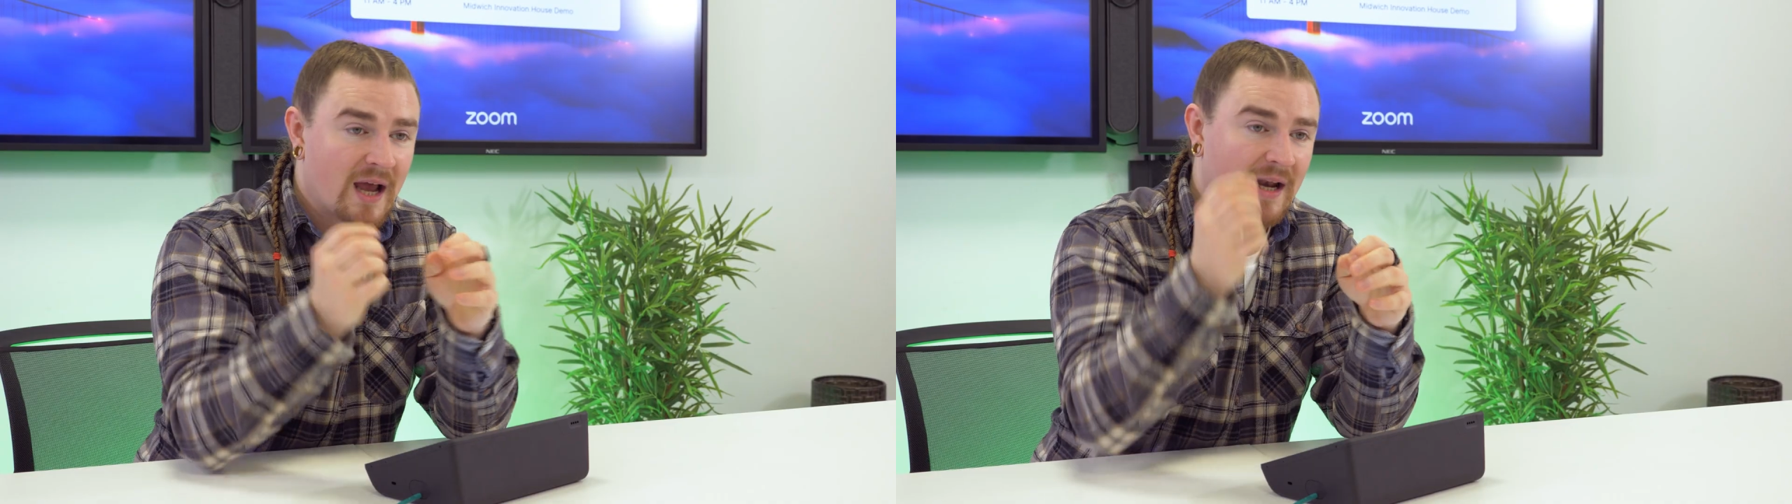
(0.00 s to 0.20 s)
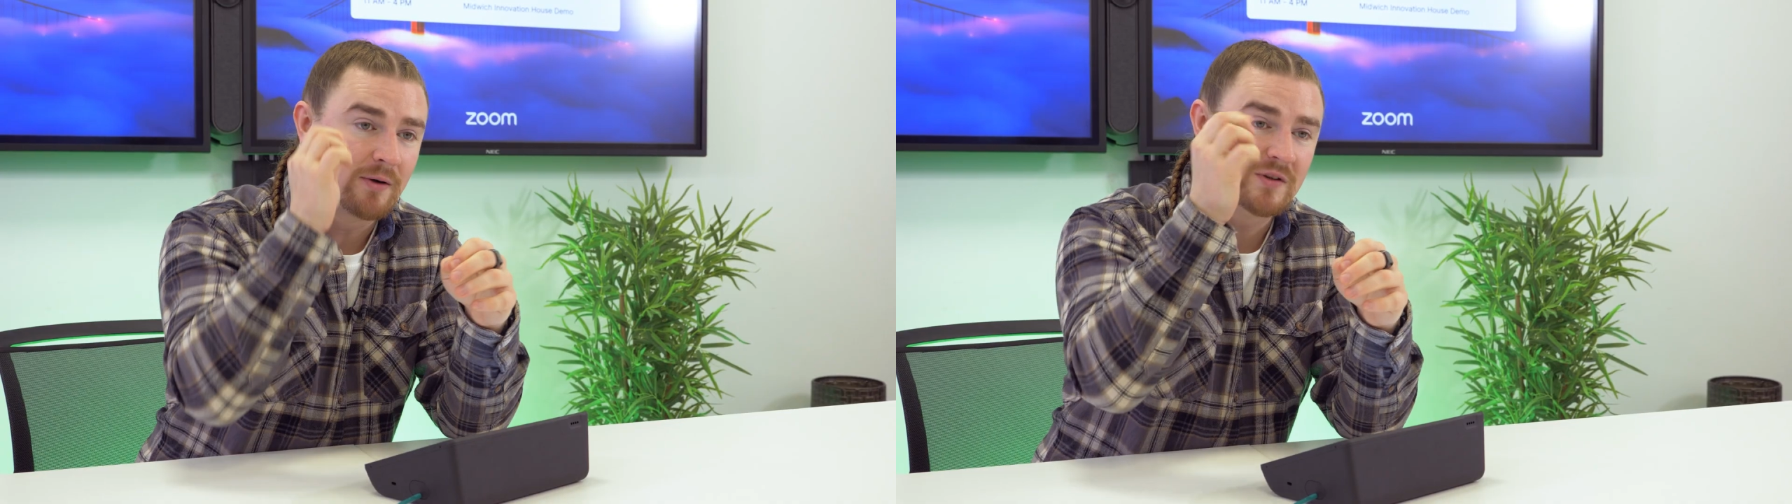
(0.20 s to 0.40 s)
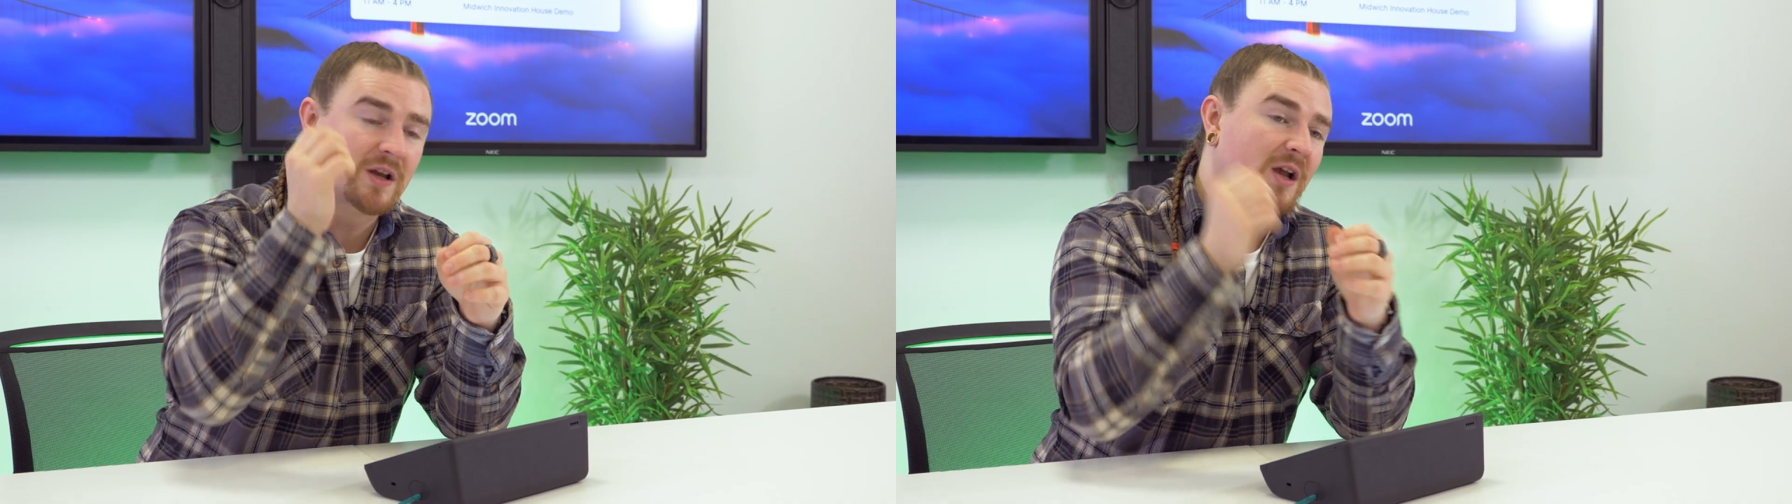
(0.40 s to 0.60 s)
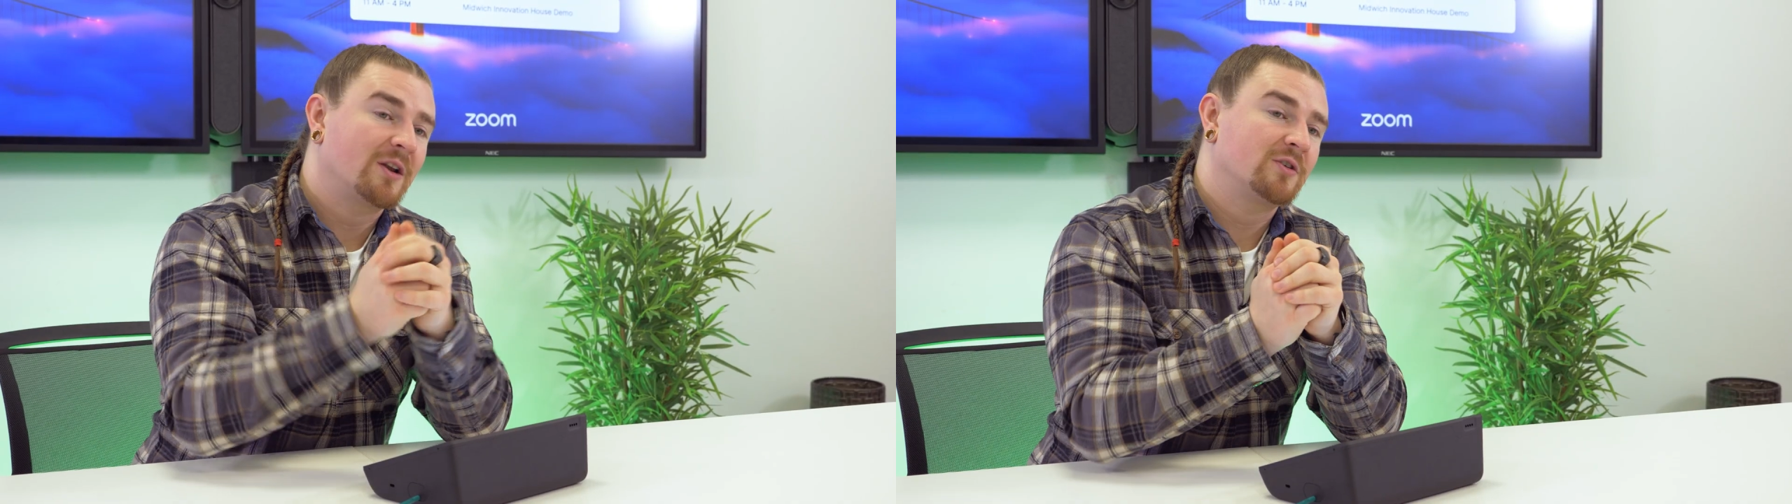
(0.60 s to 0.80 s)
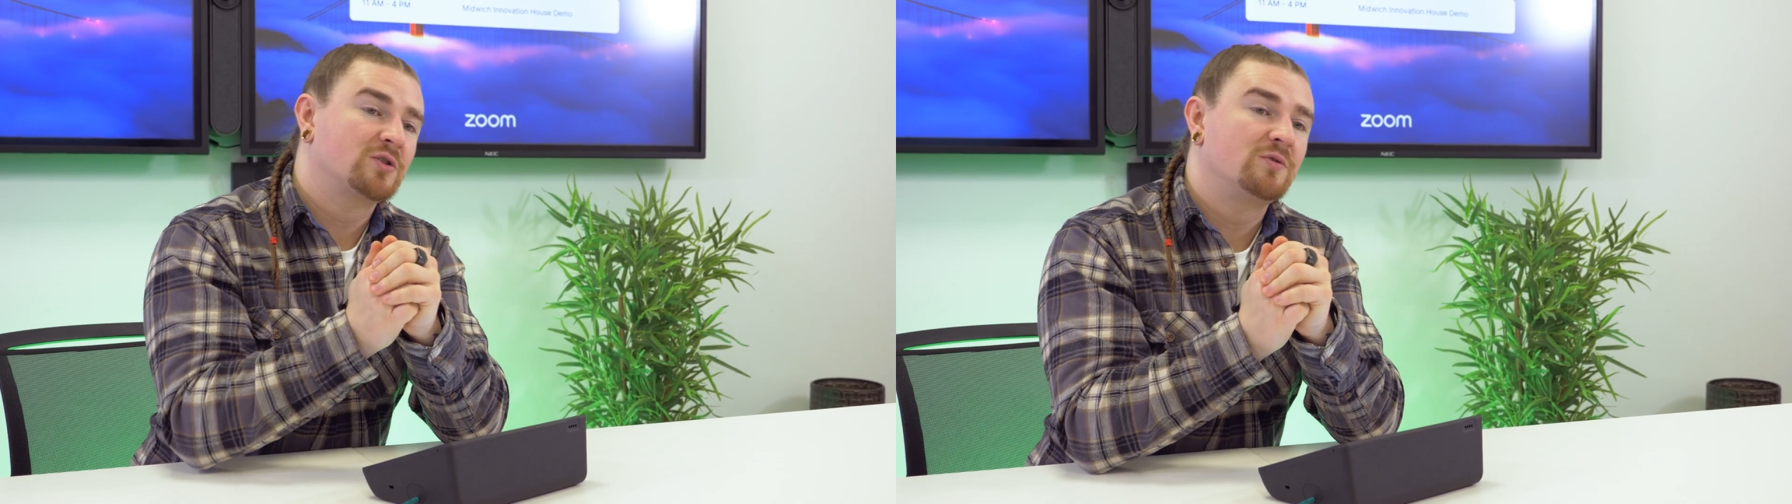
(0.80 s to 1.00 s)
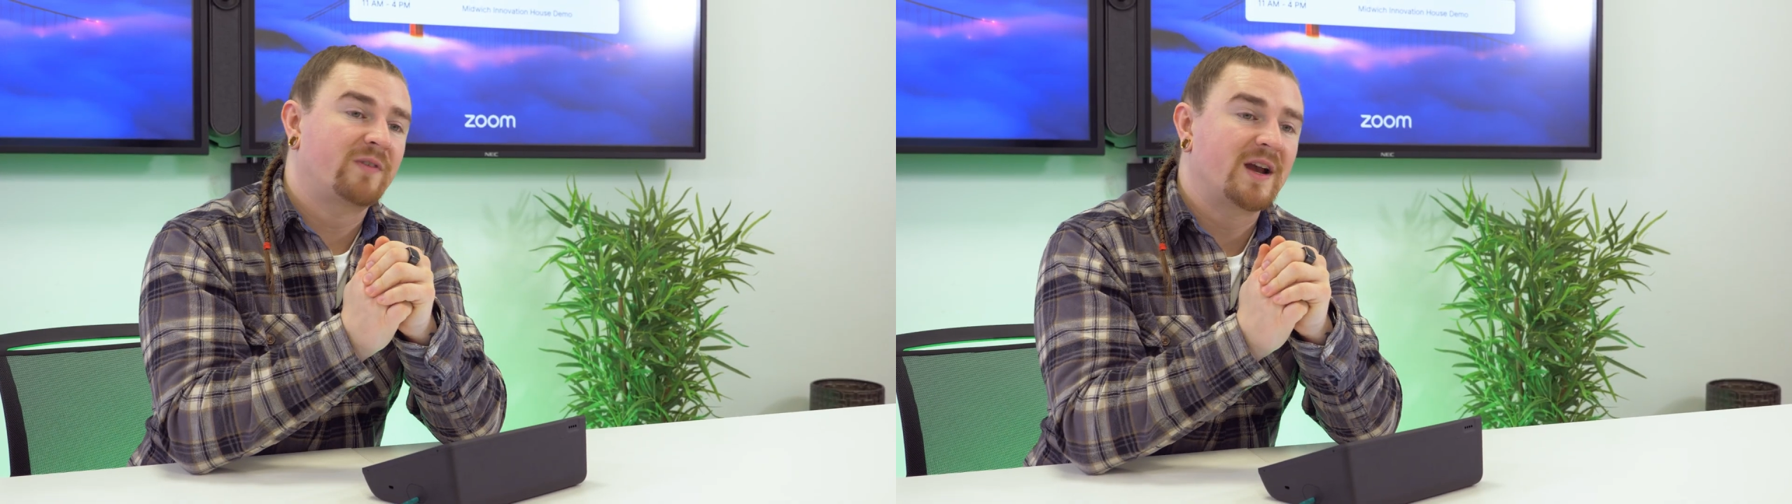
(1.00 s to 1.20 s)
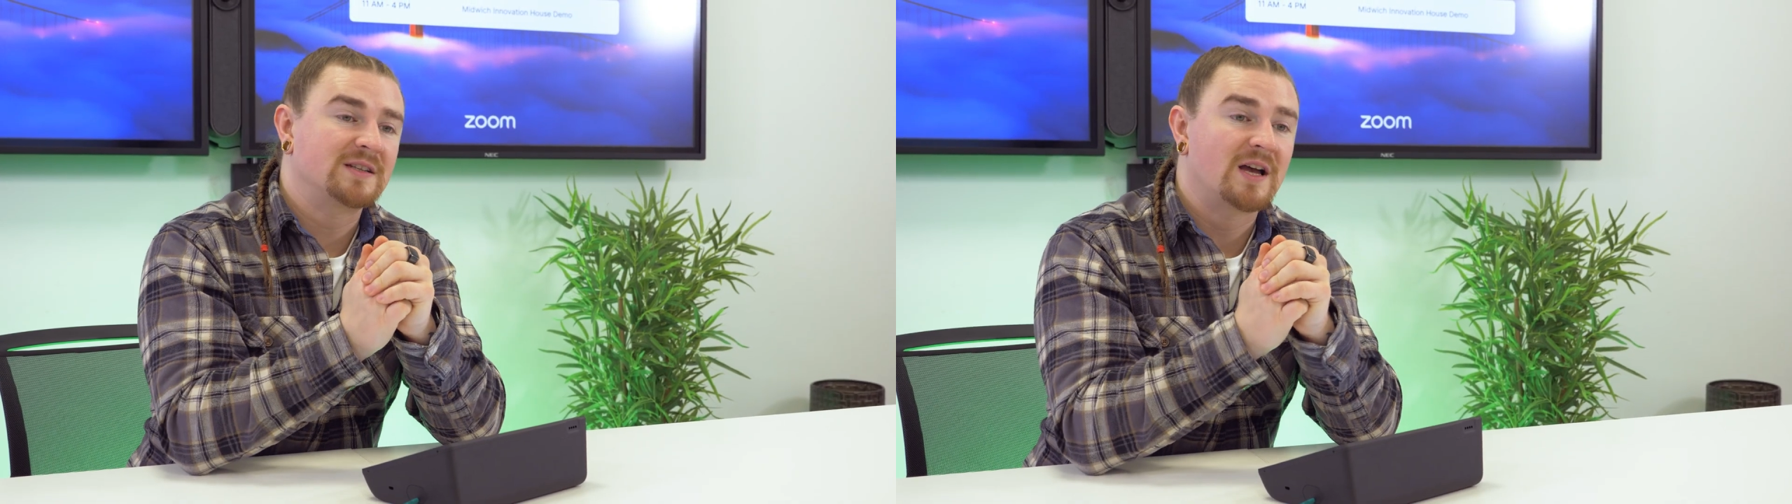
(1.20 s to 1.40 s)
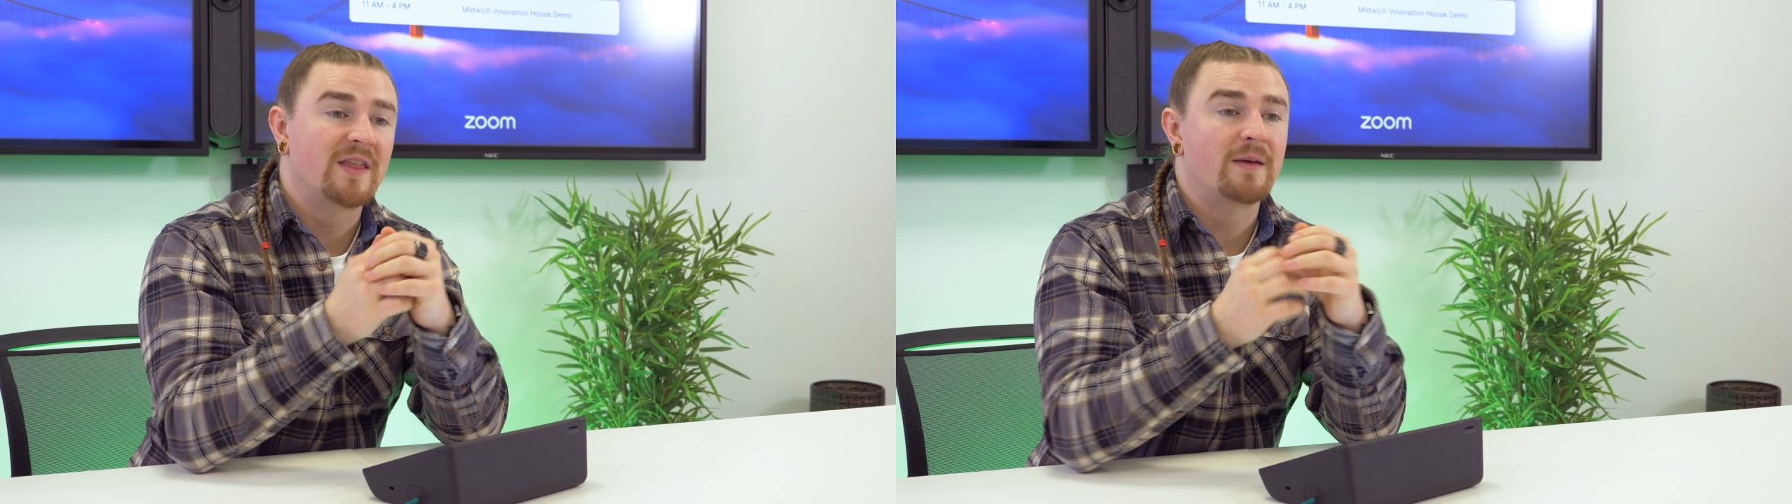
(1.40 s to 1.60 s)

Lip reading: A little psychological factor